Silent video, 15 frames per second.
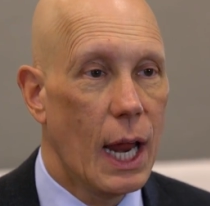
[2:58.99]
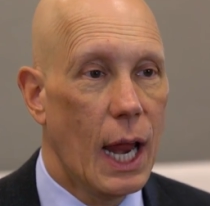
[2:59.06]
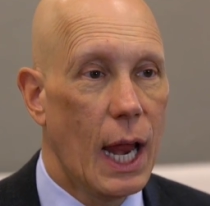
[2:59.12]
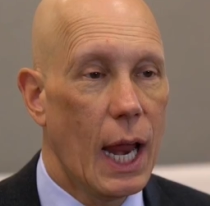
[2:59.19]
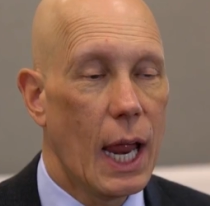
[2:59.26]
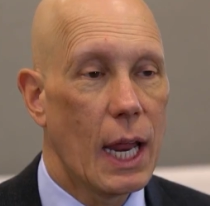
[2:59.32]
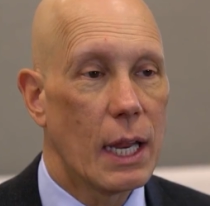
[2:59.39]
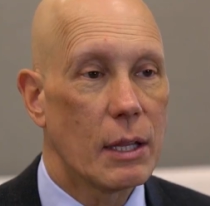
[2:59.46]

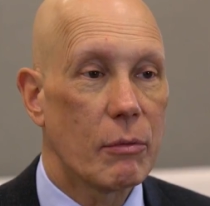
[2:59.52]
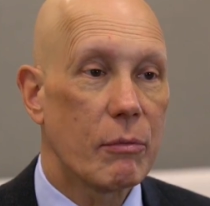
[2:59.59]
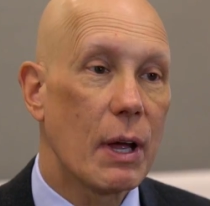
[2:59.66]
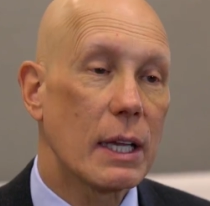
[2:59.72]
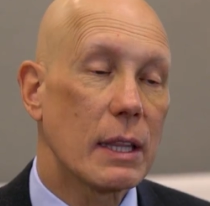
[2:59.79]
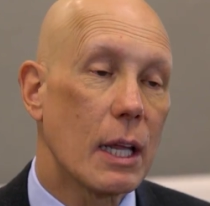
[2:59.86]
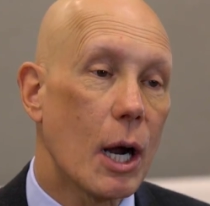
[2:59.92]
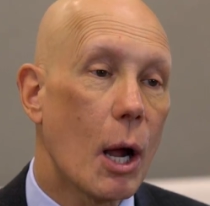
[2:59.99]
and the
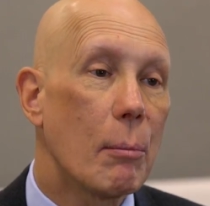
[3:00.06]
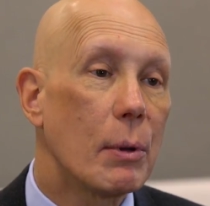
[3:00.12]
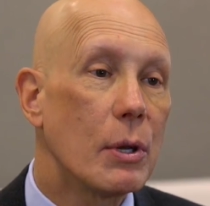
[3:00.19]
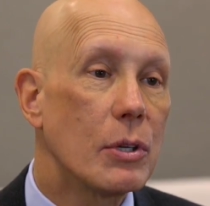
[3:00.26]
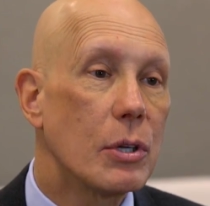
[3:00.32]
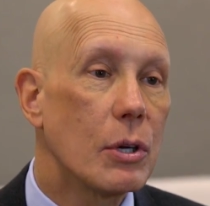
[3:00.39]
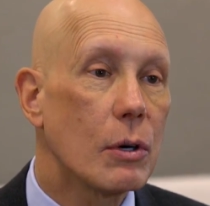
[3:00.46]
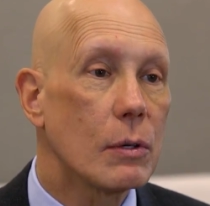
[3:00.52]
fact that up
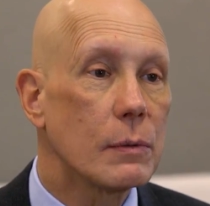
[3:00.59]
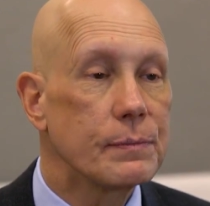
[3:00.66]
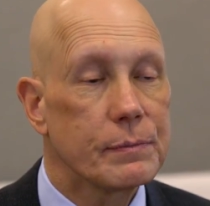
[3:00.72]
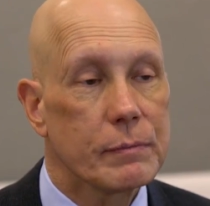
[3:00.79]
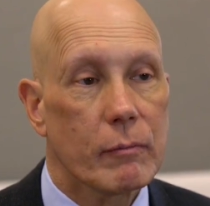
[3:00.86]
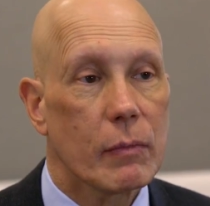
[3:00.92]
until